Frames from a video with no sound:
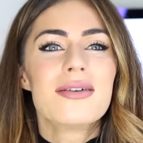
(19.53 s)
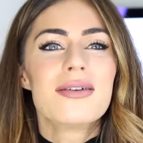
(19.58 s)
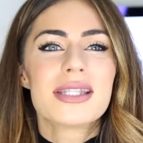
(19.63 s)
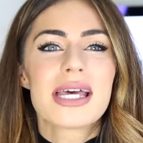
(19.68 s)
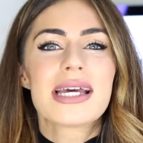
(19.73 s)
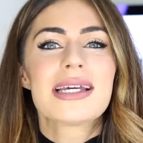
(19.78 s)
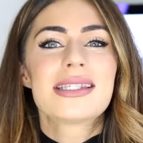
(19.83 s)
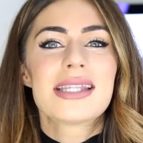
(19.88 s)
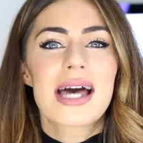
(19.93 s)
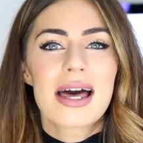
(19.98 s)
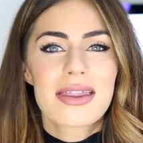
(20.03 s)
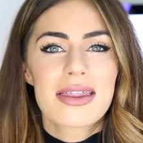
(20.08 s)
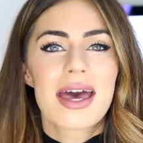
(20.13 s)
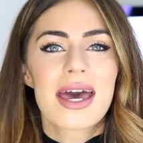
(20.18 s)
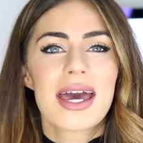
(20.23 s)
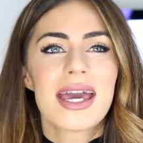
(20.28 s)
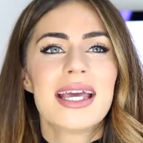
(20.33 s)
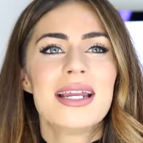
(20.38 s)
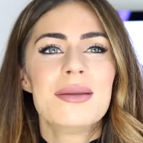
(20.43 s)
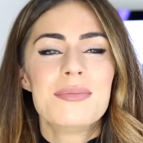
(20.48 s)
I was like sat
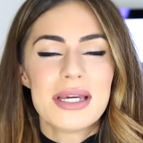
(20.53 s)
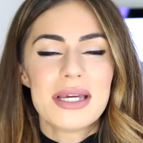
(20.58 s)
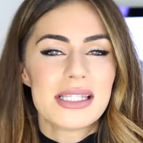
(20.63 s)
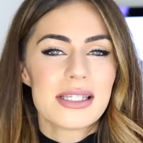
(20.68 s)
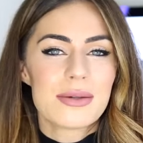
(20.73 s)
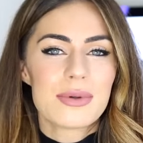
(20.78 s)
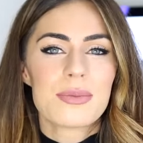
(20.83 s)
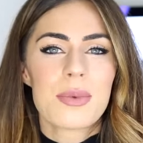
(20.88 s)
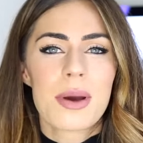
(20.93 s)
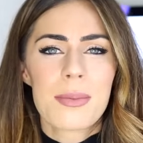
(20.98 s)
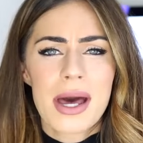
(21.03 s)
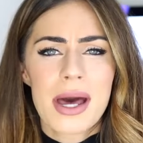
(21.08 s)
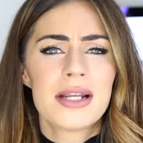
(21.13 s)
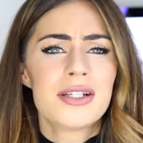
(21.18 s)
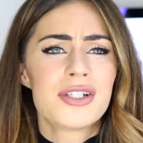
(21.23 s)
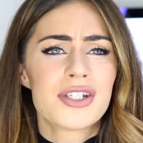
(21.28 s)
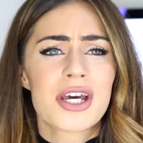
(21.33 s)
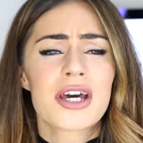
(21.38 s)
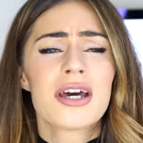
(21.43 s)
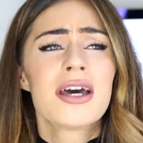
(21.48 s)
there in a meeting with my
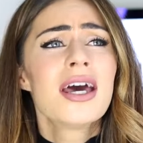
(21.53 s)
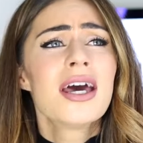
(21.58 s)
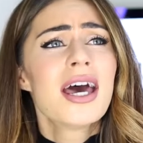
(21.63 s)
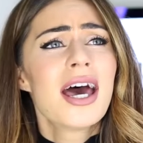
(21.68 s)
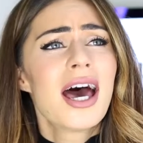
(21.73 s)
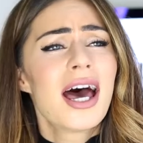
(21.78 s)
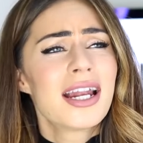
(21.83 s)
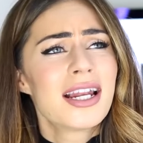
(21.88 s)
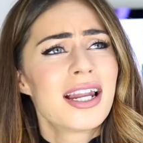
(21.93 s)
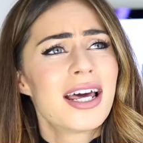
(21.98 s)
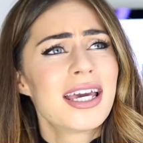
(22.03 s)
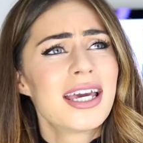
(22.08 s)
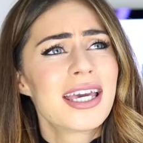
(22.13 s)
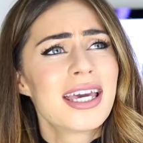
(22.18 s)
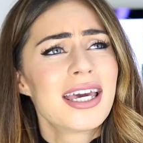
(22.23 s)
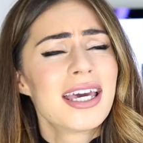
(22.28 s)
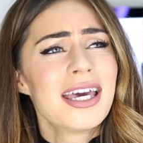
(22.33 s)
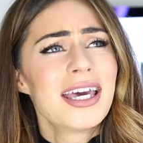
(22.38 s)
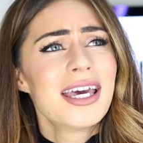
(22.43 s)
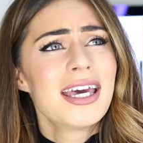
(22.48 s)
manager and
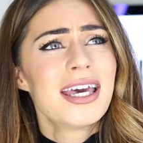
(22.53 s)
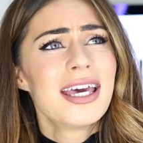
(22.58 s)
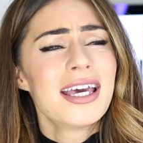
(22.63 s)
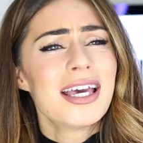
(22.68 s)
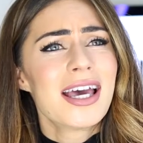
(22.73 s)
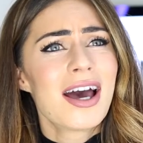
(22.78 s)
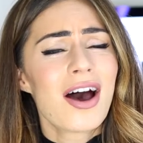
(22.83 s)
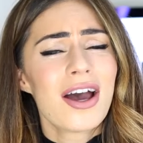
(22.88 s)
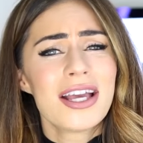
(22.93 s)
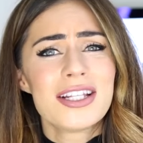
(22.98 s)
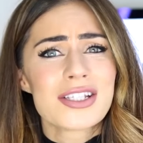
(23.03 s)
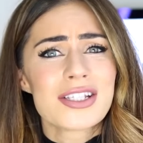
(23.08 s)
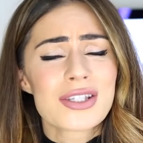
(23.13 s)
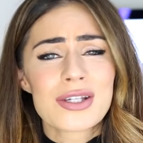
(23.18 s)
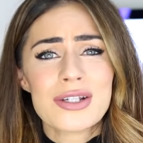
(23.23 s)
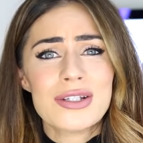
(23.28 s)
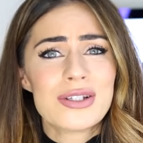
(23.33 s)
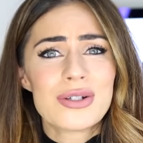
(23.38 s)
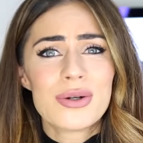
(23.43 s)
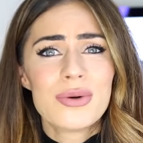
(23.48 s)
like I
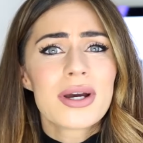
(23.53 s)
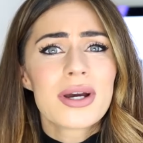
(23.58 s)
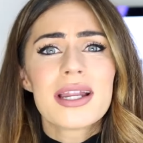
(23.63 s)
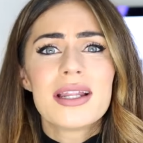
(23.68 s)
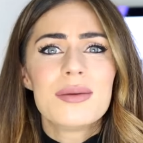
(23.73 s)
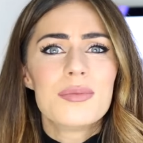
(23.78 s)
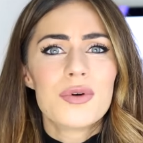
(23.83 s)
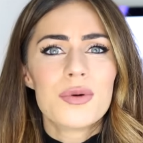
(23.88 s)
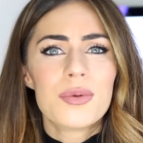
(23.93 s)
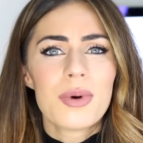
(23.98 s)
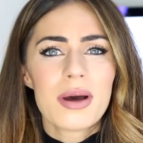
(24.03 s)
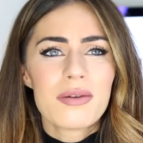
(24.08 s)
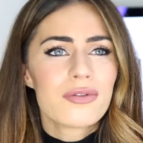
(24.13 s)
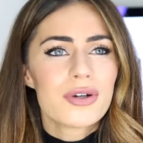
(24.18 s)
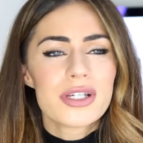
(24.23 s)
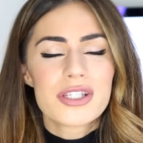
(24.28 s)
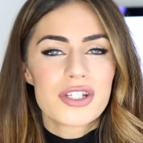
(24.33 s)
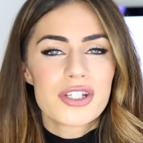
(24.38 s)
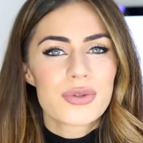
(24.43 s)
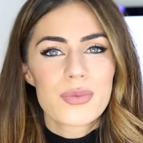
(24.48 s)
just couldn't talk anymore. My
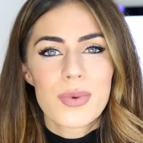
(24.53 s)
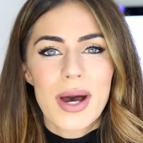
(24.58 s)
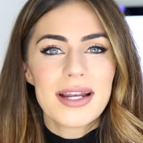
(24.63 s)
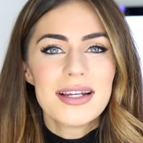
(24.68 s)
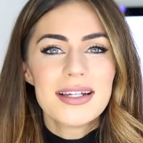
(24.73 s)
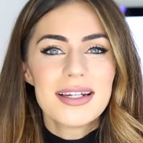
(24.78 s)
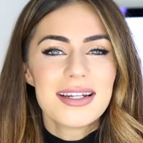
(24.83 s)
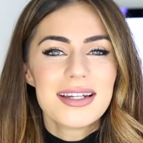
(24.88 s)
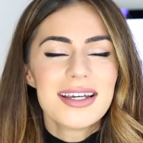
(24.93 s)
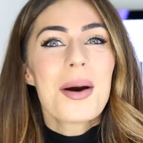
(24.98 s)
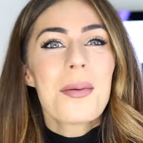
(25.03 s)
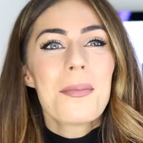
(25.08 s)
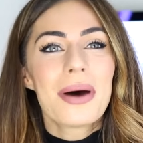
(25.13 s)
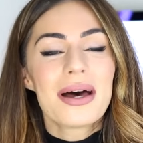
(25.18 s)
voice just went.